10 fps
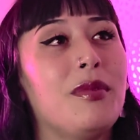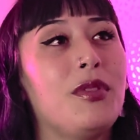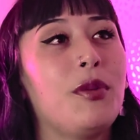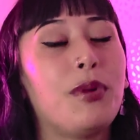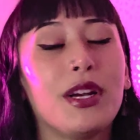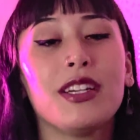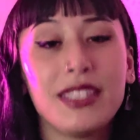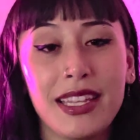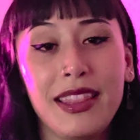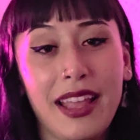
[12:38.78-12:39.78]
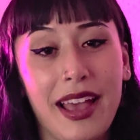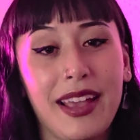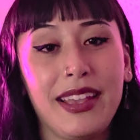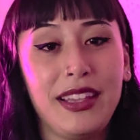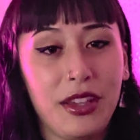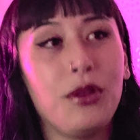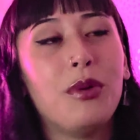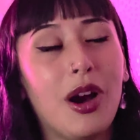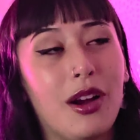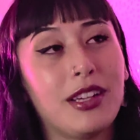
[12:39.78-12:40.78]
The person that
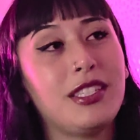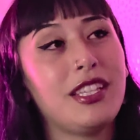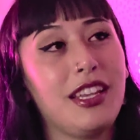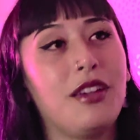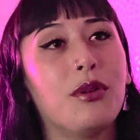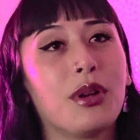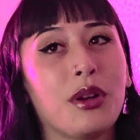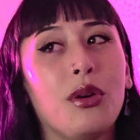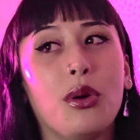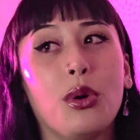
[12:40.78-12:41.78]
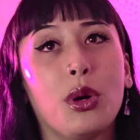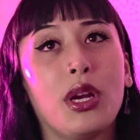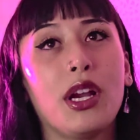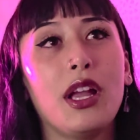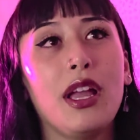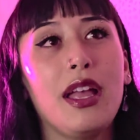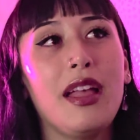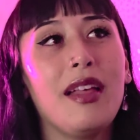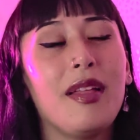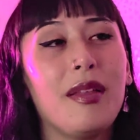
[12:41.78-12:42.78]
you are to your core
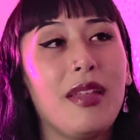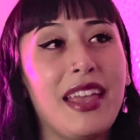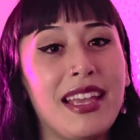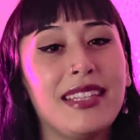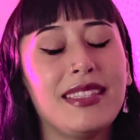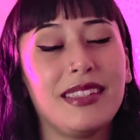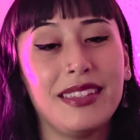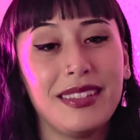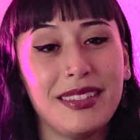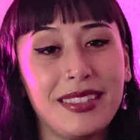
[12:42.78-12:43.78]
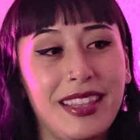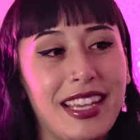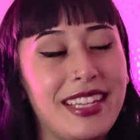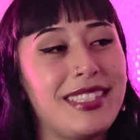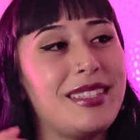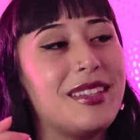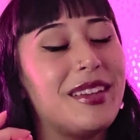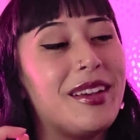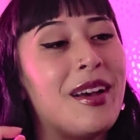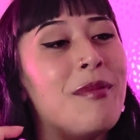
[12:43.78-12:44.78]
is this
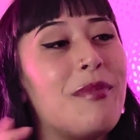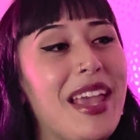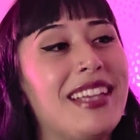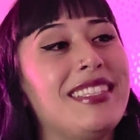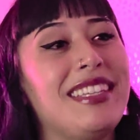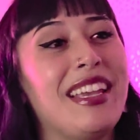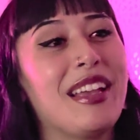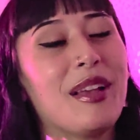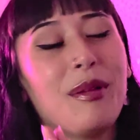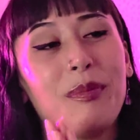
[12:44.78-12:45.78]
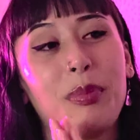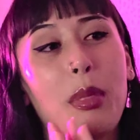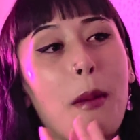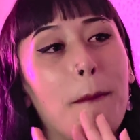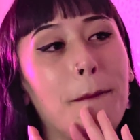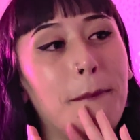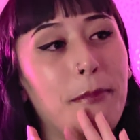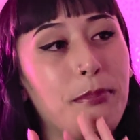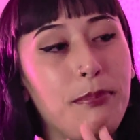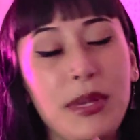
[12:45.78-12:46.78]
amazing,
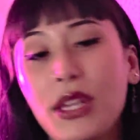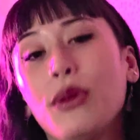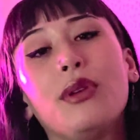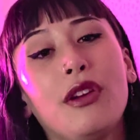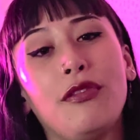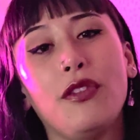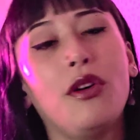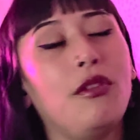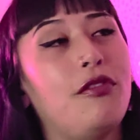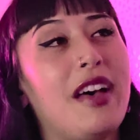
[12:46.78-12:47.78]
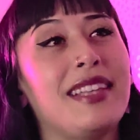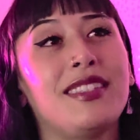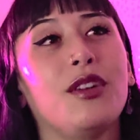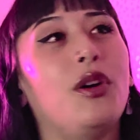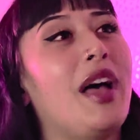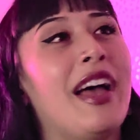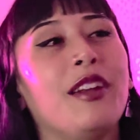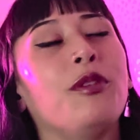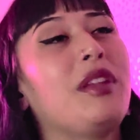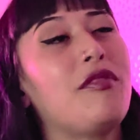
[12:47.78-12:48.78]
beautiful vessel.
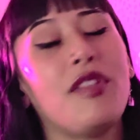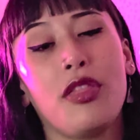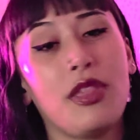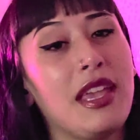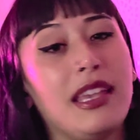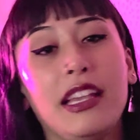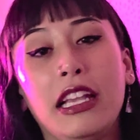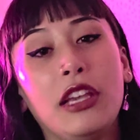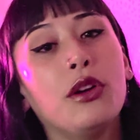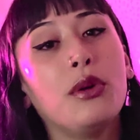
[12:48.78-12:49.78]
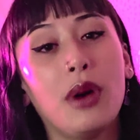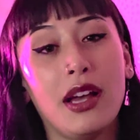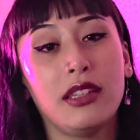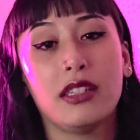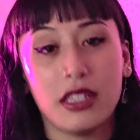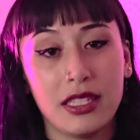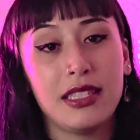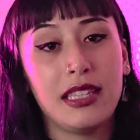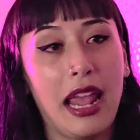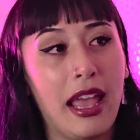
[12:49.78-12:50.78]
I don't even think you
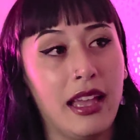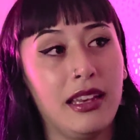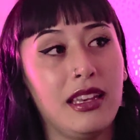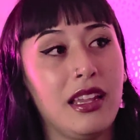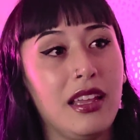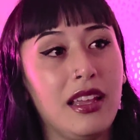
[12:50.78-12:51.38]
understand